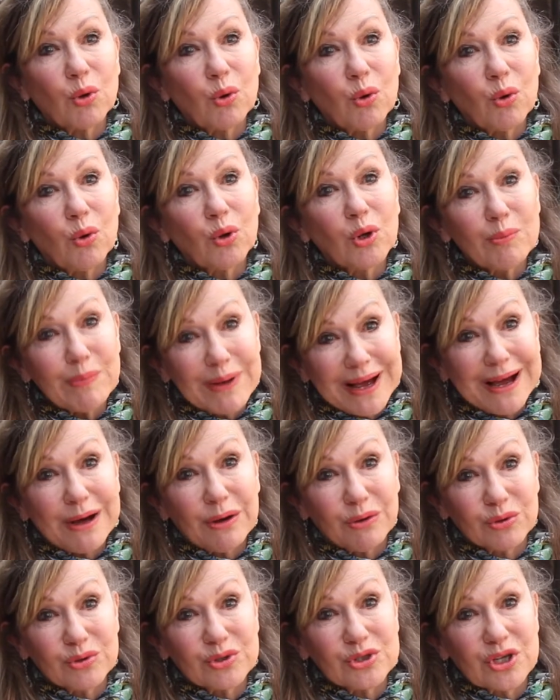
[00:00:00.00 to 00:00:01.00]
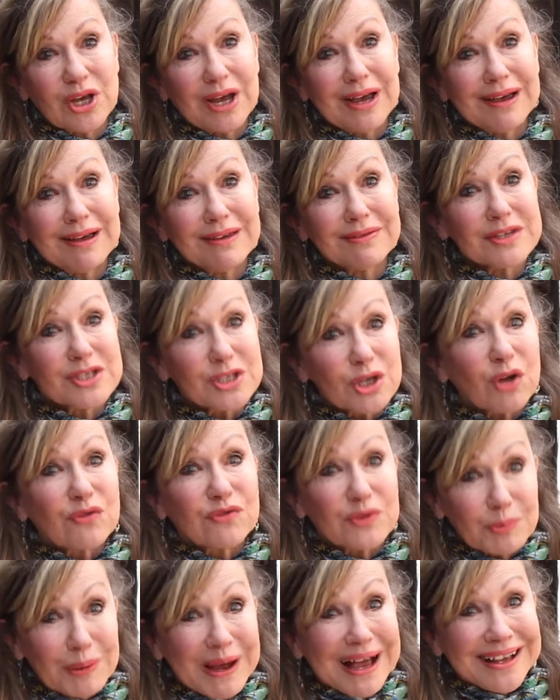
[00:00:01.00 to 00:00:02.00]
all about the
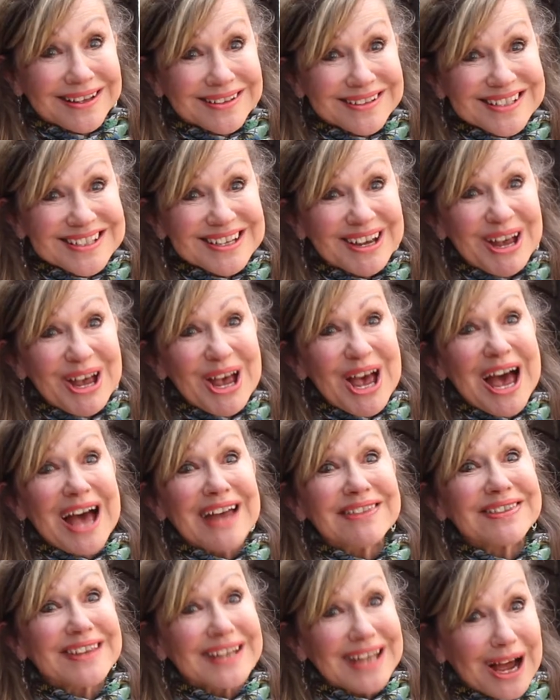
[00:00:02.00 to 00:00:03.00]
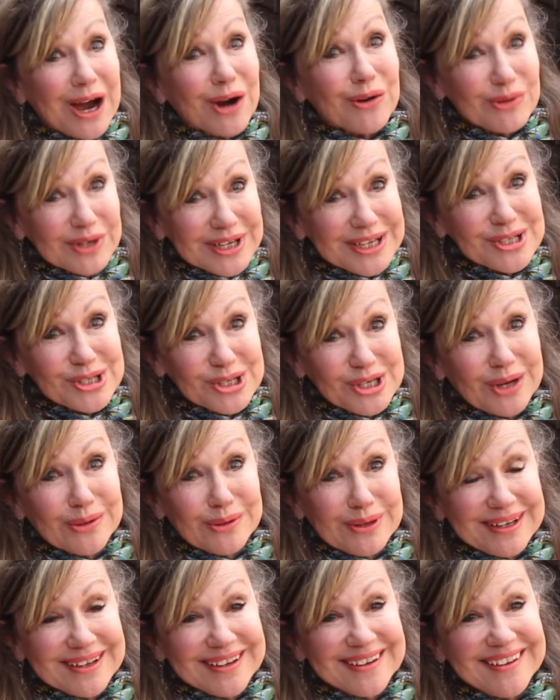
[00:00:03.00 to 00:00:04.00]
Salford Pals at the Lowry it's
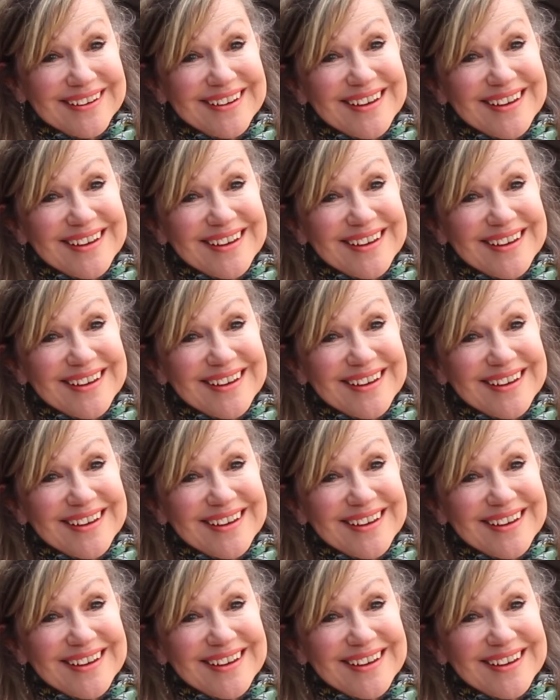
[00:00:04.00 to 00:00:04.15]
showing.